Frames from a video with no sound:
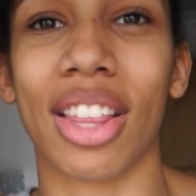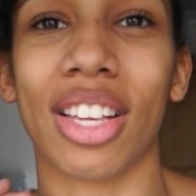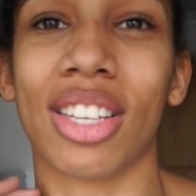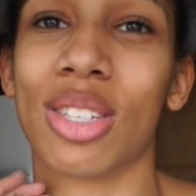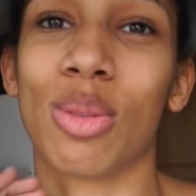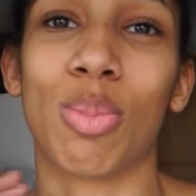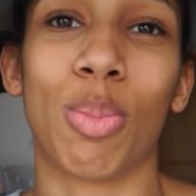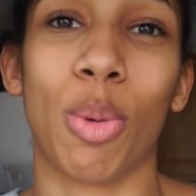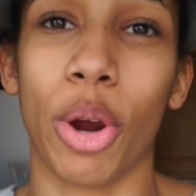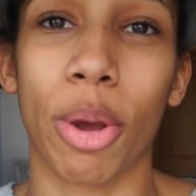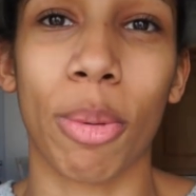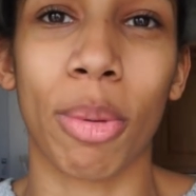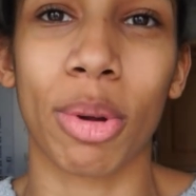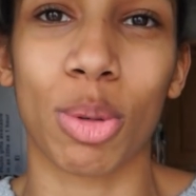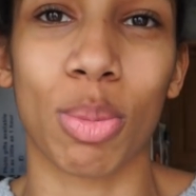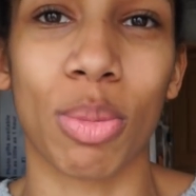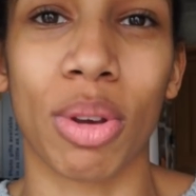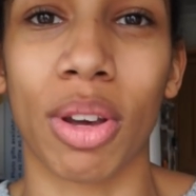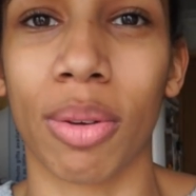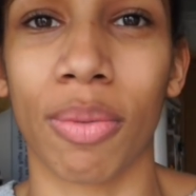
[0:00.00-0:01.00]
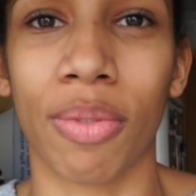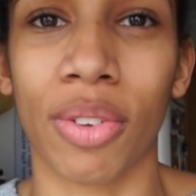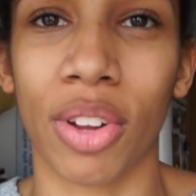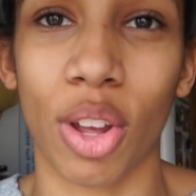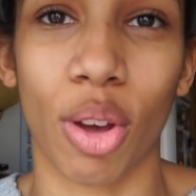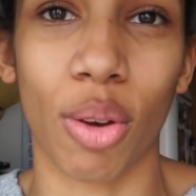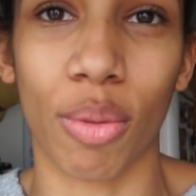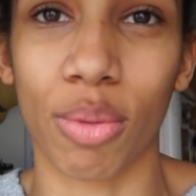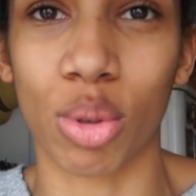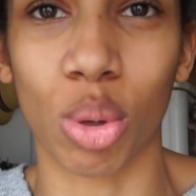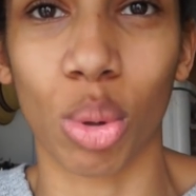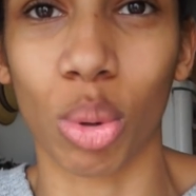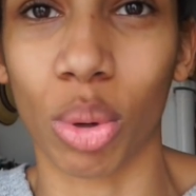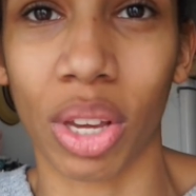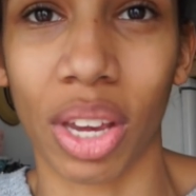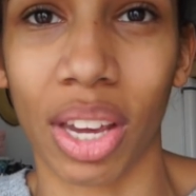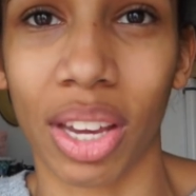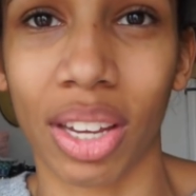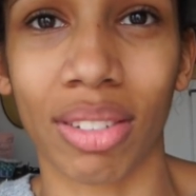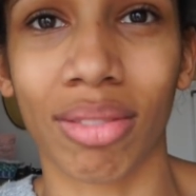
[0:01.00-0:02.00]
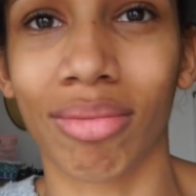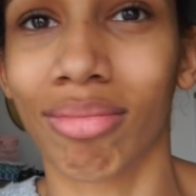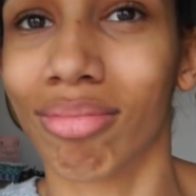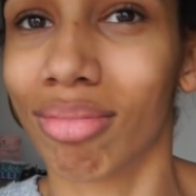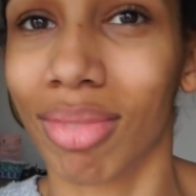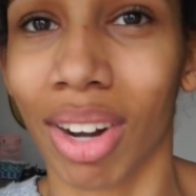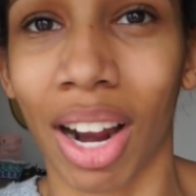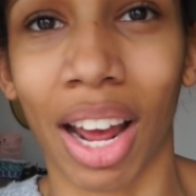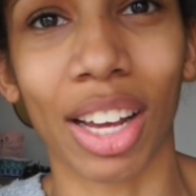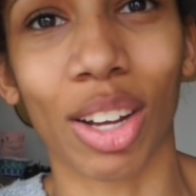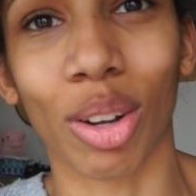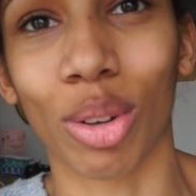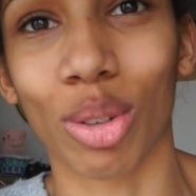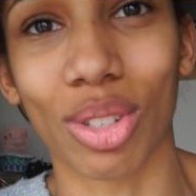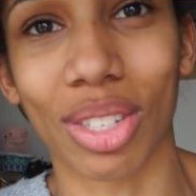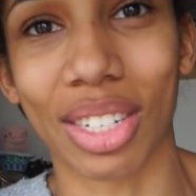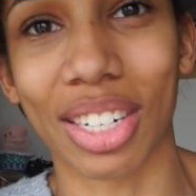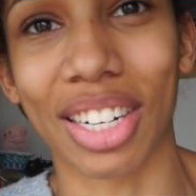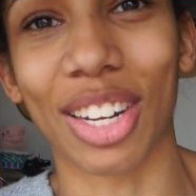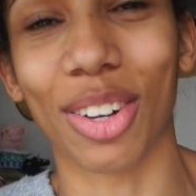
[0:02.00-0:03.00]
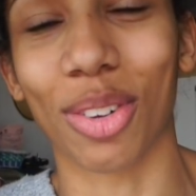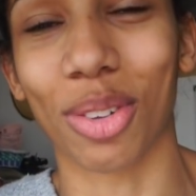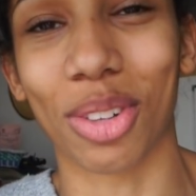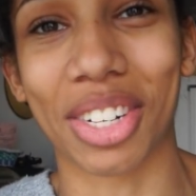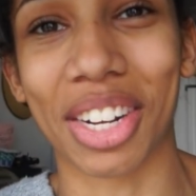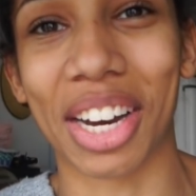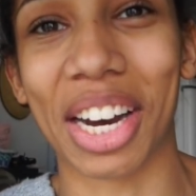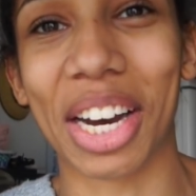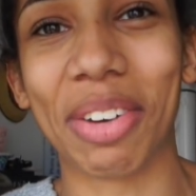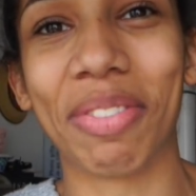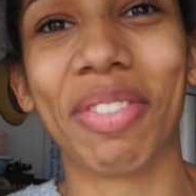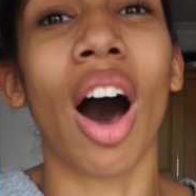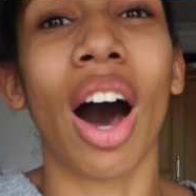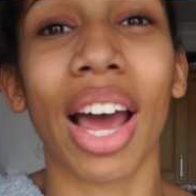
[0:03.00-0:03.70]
This is pretty much me a video talking like constantly all the time.